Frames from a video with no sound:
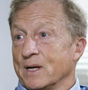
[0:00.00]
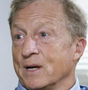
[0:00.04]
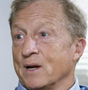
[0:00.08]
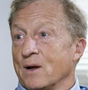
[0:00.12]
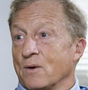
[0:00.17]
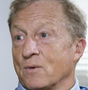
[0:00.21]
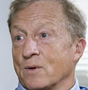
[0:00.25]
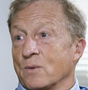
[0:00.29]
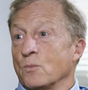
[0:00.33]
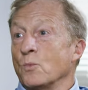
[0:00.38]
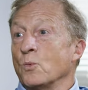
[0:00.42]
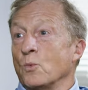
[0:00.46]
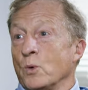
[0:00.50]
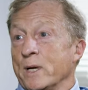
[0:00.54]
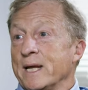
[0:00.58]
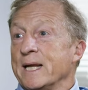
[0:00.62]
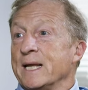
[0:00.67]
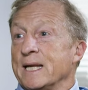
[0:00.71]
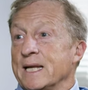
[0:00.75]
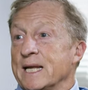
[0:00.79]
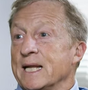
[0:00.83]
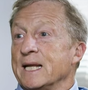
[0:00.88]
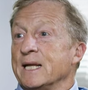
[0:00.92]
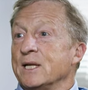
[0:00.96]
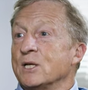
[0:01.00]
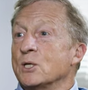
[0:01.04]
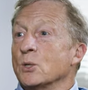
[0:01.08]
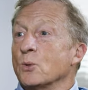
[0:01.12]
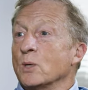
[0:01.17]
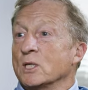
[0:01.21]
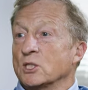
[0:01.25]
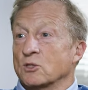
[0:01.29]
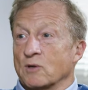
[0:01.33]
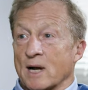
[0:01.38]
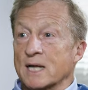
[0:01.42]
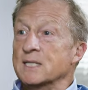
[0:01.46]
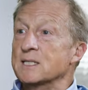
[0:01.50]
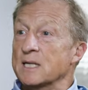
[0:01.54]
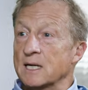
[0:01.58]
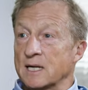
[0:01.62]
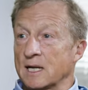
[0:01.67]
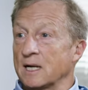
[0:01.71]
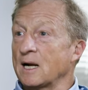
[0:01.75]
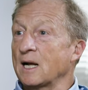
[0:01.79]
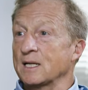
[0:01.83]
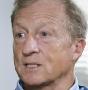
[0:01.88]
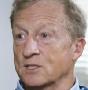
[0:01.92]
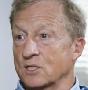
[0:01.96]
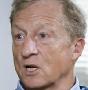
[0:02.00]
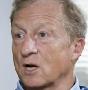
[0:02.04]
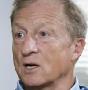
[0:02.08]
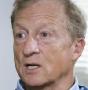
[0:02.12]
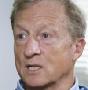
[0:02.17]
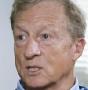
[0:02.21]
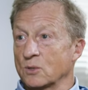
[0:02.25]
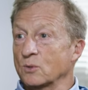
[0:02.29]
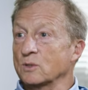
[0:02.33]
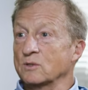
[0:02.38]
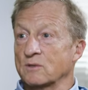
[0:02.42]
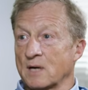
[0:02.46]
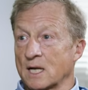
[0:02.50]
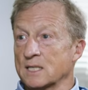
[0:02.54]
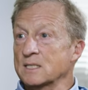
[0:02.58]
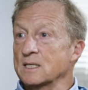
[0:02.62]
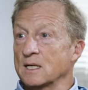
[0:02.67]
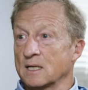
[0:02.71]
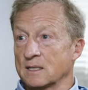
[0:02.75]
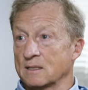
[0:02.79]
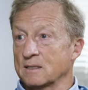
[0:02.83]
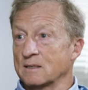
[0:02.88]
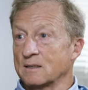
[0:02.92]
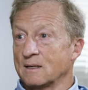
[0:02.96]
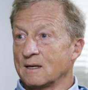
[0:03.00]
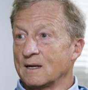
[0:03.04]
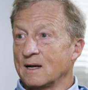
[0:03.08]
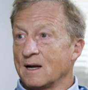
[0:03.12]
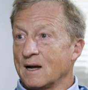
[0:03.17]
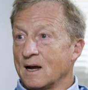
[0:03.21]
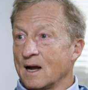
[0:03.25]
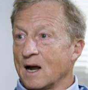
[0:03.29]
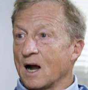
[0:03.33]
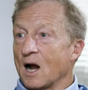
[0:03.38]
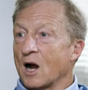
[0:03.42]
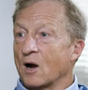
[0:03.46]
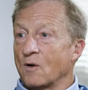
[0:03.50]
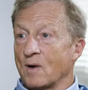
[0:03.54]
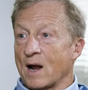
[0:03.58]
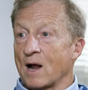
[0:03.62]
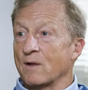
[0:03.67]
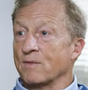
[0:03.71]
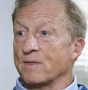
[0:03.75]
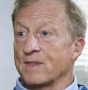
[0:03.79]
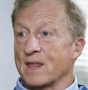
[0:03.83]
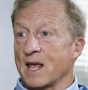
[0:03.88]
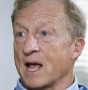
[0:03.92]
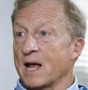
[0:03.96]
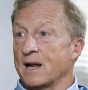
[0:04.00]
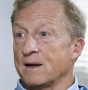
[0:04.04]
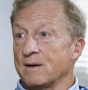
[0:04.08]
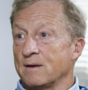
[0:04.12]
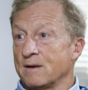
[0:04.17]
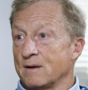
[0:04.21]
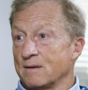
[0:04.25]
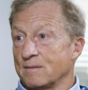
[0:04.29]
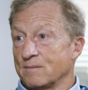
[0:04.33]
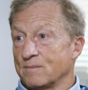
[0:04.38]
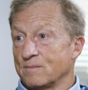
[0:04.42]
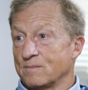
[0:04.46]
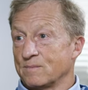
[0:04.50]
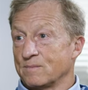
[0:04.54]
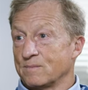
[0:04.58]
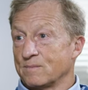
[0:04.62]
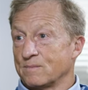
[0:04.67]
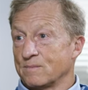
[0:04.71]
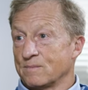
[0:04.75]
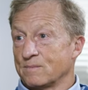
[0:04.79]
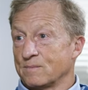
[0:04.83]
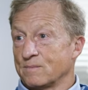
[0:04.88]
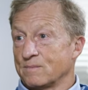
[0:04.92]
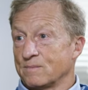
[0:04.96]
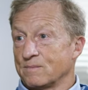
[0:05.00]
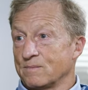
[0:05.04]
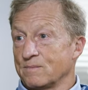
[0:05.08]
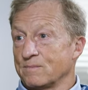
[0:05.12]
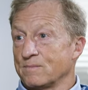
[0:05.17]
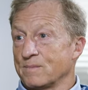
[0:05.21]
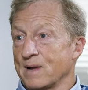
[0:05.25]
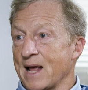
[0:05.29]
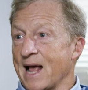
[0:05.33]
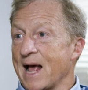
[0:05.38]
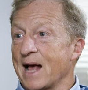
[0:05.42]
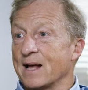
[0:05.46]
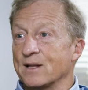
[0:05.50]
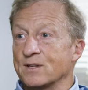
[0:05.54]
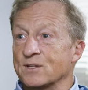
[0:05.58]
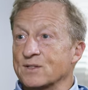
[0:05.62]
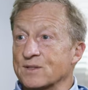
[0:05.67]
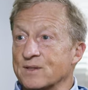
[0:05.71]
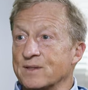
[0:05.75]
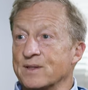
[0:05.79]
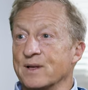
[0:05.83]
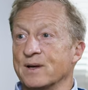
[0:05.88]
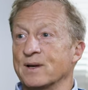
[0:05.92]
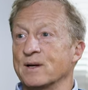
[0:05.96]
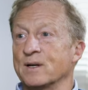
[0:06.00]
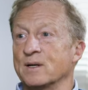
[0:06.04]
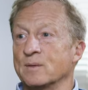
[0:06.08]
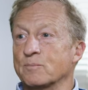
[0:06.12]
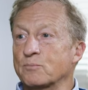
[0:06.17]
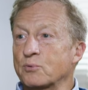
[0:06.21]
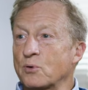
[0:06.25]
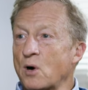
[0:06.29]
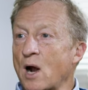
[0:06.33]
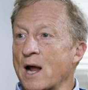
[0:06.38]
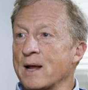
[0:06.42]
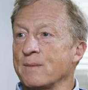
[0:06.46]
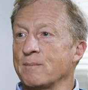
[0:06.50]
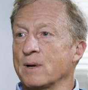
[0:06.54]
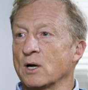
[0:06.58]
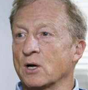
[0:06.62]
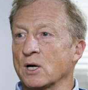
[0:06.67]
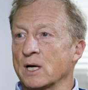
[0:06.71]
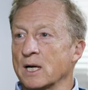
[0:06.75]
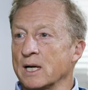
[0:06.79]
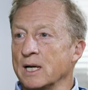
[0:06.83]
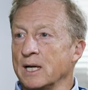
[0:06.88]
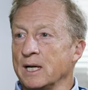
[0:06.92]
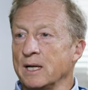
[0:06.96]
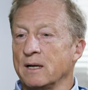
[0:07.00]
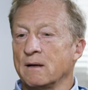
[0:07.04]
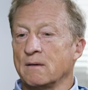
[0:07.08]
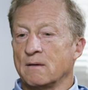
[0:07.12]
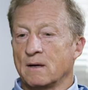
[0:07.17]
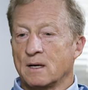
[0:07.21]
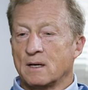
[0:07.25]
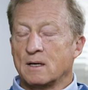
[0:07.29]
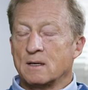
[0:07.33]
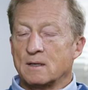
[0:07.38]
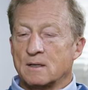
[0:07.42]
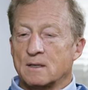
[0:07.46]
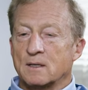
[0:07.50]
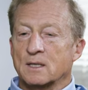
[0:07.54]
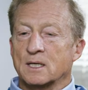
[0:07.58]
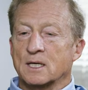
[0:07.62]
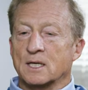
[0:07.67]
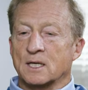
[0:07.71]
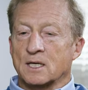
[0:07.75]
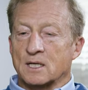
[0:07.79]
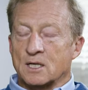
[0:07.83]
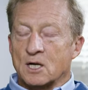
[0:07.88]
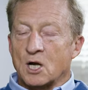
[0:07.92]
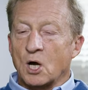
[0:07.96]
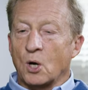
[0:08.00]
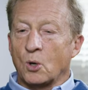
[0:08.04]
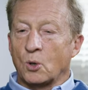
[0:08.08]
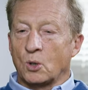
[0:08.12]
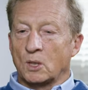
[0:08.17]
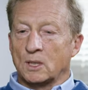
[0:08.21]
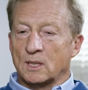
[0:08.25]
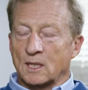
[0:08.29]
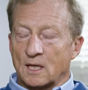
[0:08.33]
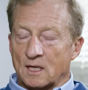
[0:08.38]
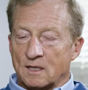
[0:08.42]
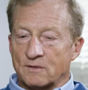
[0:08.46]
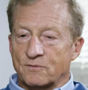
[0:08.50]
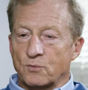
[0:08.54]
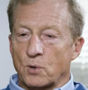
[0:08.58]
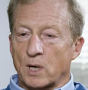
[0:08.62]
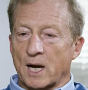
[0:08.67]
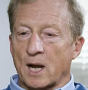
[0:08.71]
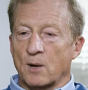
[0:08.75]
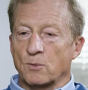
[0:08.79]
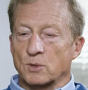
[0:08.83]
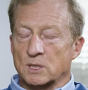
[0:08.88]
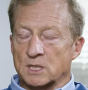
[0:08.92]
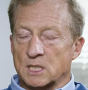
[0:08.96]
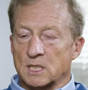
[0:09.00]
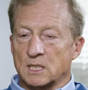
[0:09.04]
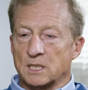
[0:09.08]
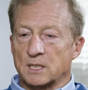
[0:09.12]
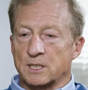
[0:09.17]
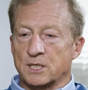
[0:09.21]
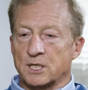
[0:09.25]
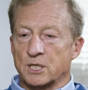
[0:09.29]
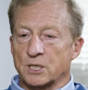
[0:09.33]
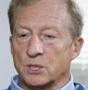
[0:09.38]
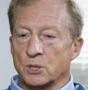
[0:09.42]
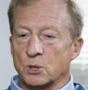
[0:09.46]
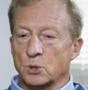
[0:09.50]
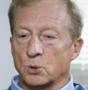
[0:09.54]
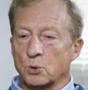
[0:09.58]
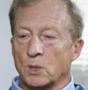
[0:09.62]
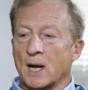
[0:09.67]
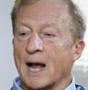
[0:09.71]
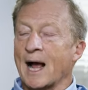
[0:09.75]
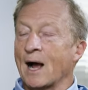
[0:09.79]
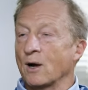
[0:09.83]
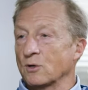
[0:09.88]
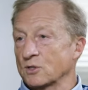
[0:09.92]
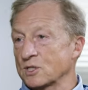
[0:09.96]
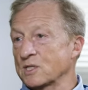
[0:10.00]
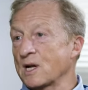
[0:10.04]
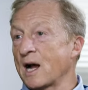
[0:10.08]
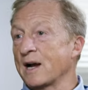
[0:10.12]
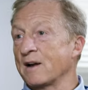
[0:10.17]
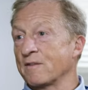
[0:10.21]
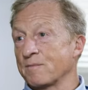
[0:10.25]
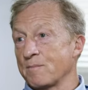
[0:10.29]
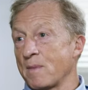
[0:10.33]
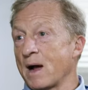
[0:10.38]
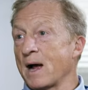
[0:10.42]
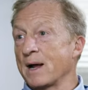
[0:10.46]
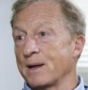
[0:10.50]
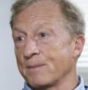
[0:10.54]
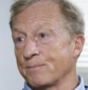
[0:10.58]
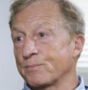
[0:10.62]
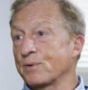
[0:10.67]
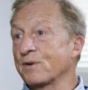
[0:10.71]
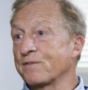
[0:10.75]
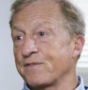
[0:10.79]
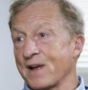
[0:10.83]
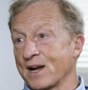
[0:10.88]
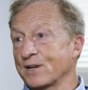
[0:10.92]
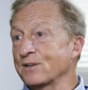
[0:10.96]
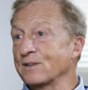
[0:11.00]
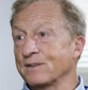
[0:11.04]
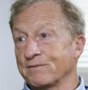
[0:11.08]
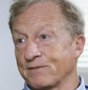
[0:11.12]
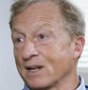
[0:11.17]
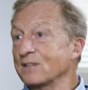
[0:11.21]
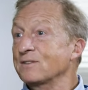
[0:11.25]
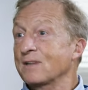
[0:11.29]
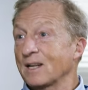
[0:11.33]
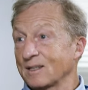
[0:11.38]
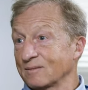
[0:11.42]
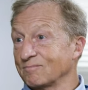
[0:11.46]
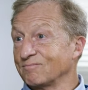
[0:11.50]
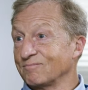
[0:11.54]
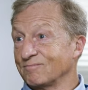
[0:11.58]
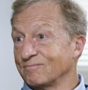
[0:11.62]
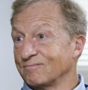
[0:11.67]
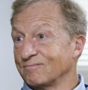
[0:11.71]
you know, we need to address it. And I started to address it around then as the primary goal of what I was going to do outside of my professional investing.